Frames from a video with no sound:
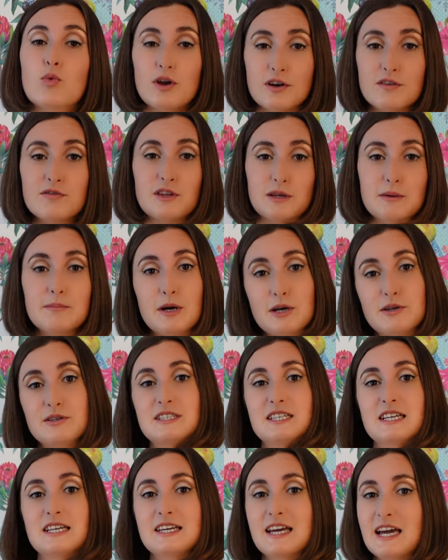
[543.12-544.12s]
one of the
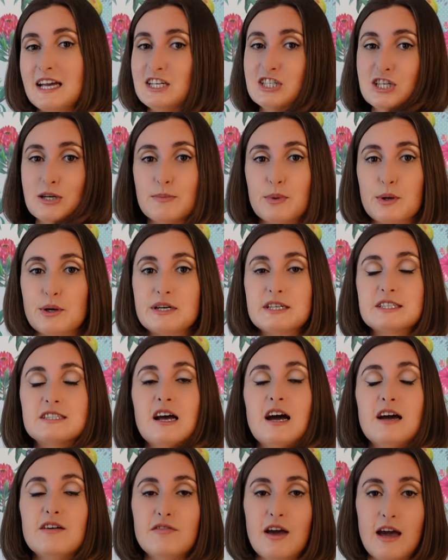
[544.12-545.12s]
most engaging books
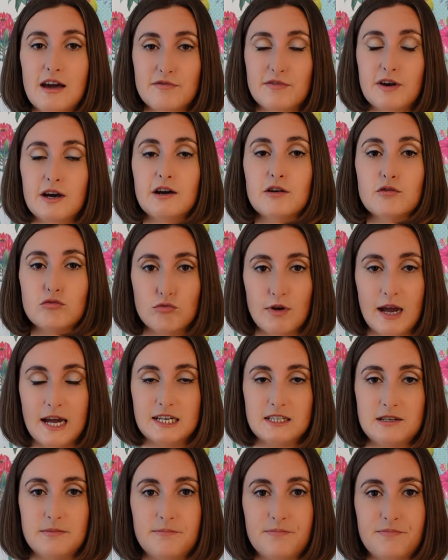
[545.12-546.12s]
I've ever
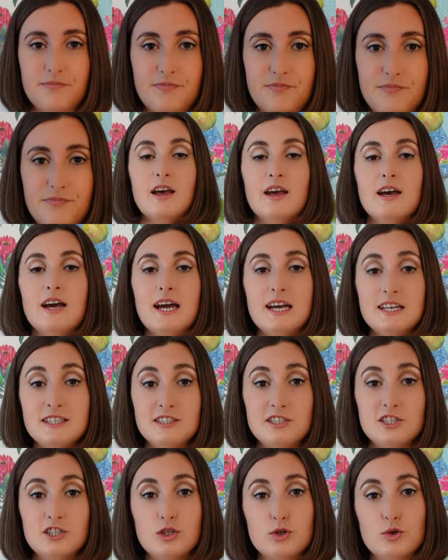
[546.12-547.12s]
read.
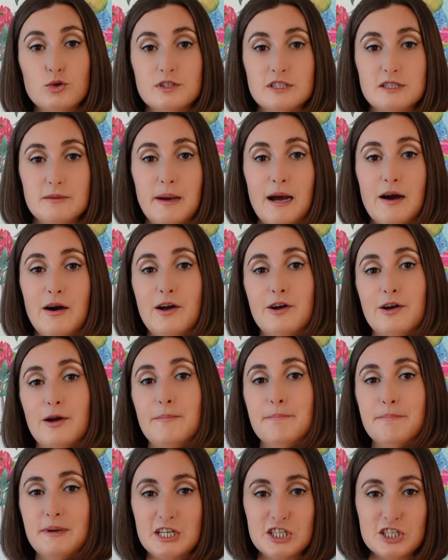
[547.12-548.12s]
Esther talks about her
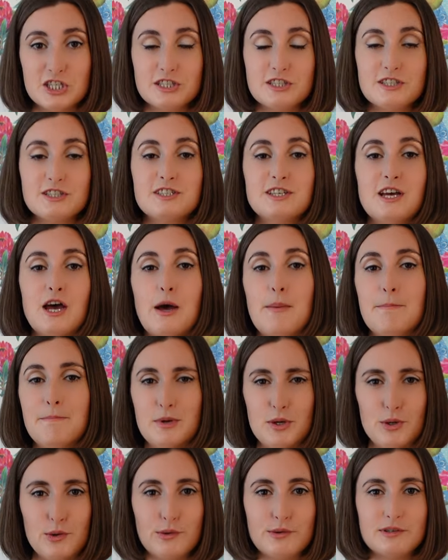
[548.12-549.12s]
ambitions, her
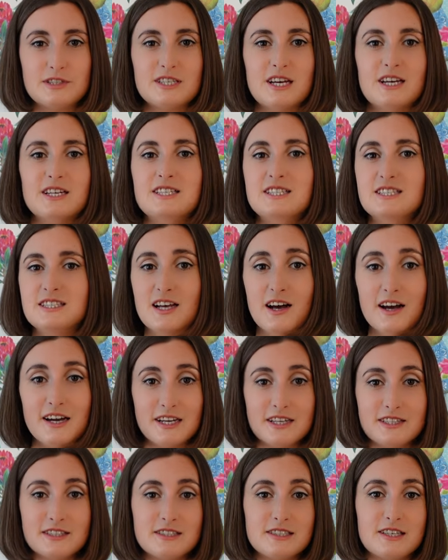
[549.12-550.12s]
moods, her
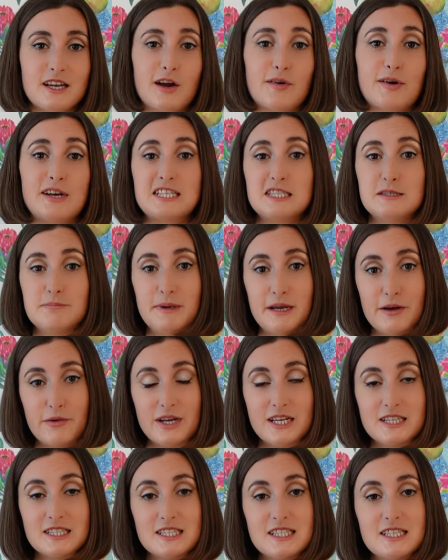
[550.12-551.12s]
desires, her
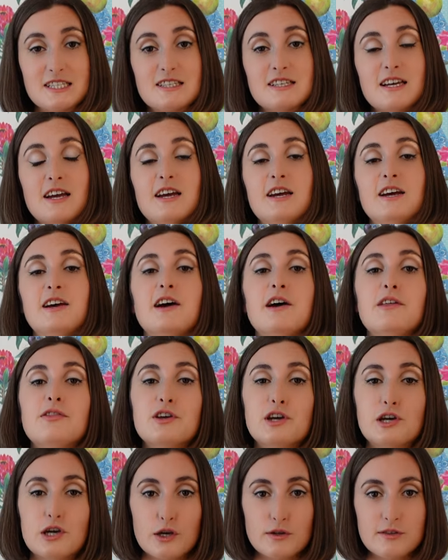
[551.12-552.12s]
experiences, and
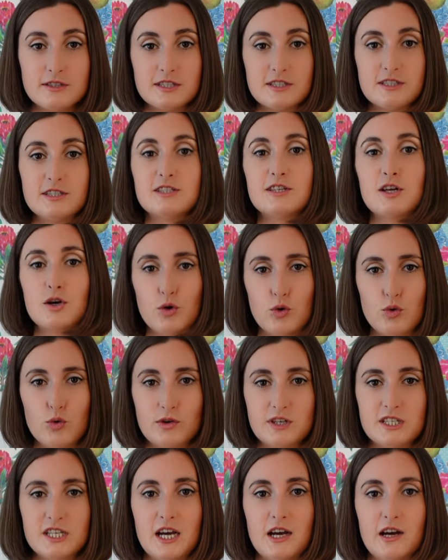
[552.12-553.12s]
the ghosts that
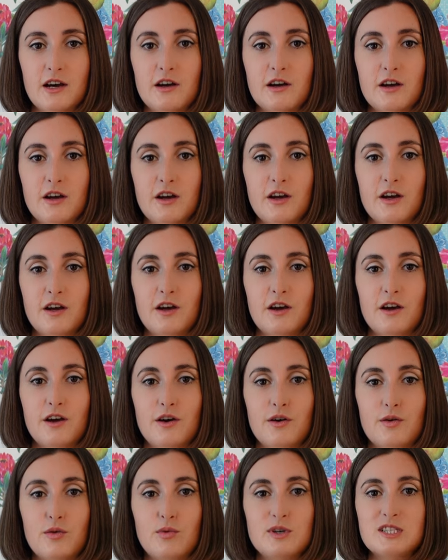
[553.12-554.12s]
haunt her,
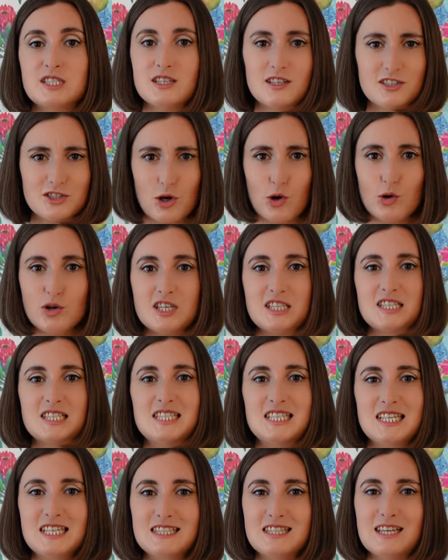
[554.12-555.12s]
with such
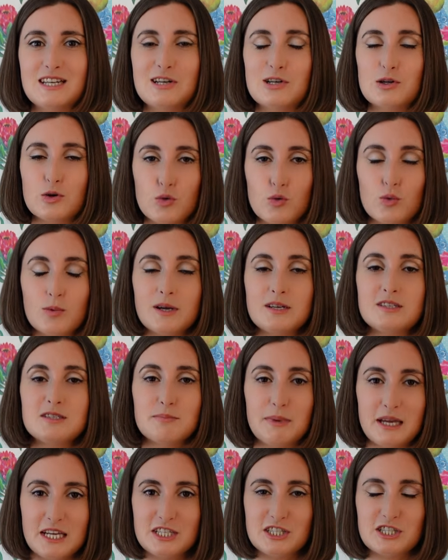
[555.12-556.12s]
honesty that it
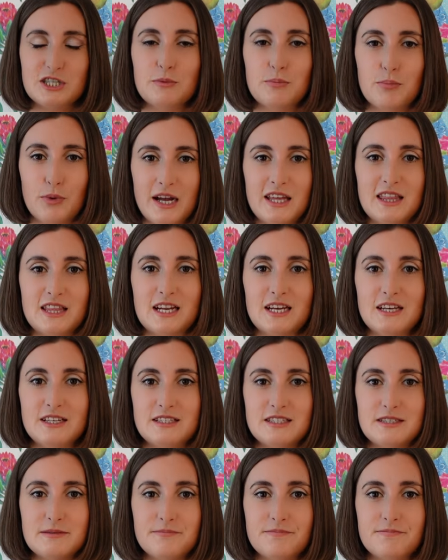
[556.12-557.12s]
almost makes you
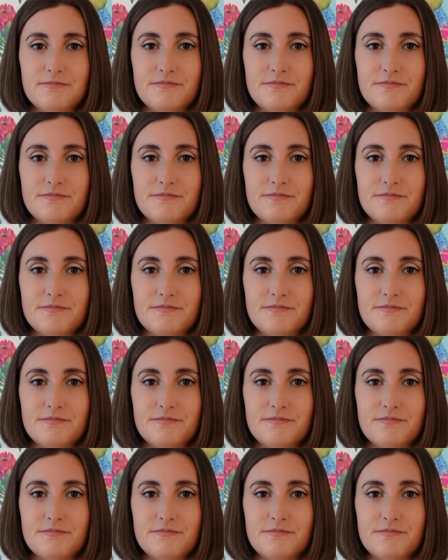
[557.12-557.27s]
breathless.